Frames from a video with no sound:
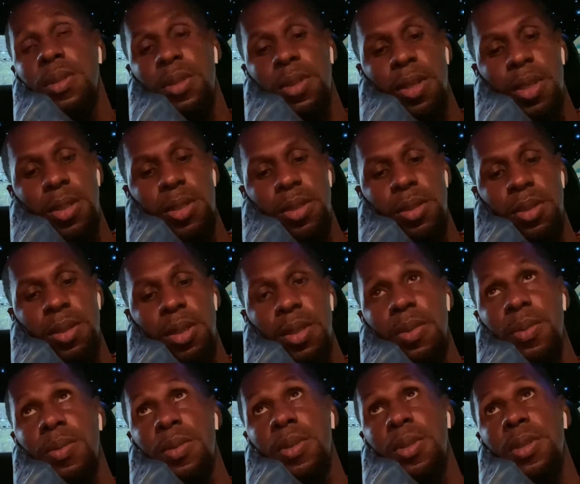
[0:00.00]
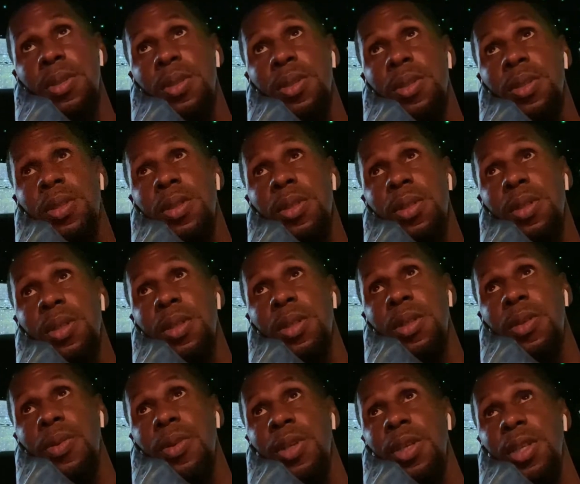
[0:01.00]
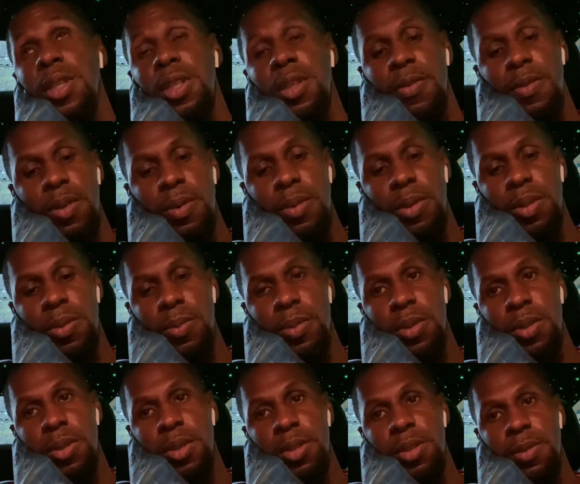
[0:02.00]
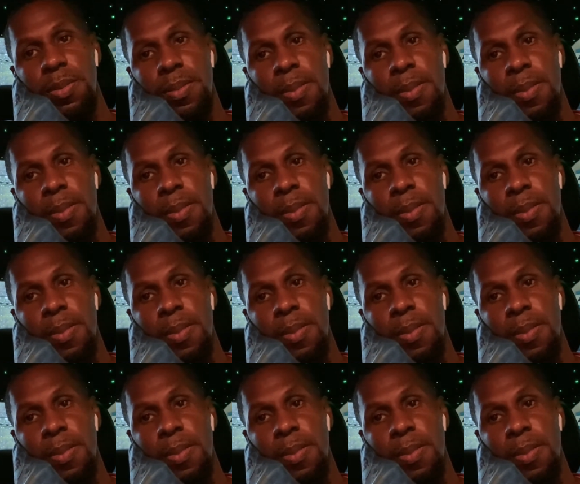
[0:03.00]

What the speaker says: That's another one. Green if I really want it.